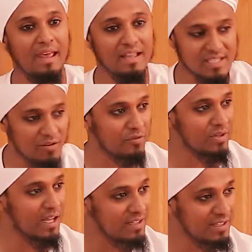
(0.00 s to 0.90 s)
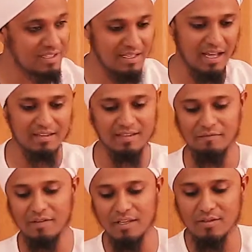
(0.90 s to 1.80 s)
And so forth. Under the
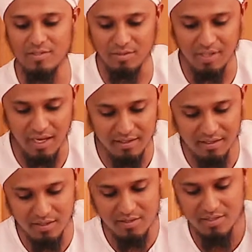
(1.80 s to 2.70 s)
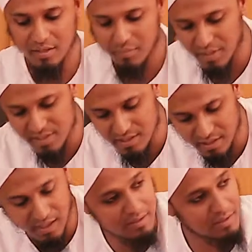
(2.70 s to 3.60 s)
feet also, under the toes, place a
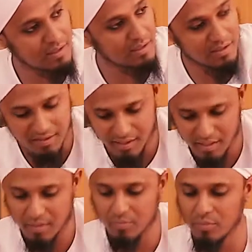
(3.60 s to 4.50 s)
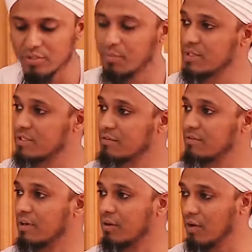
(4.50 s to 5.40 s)
little atar here, put a piece of
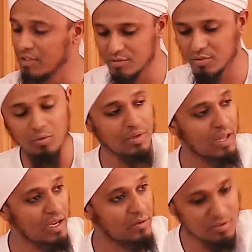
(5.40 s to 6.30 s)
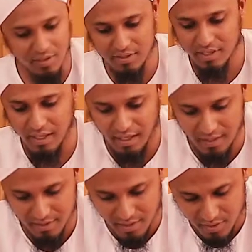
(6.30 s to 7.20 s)
cotton wool with hanut on
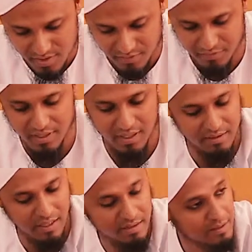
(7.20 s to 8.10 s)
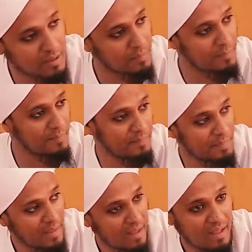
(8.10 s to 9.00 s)
and close the feet and tighten it up.
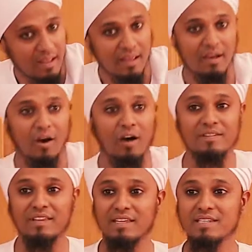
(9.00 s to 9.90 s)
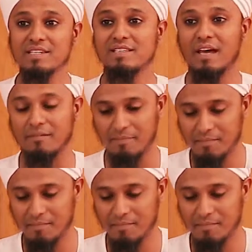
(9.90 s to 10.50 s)
After this is done,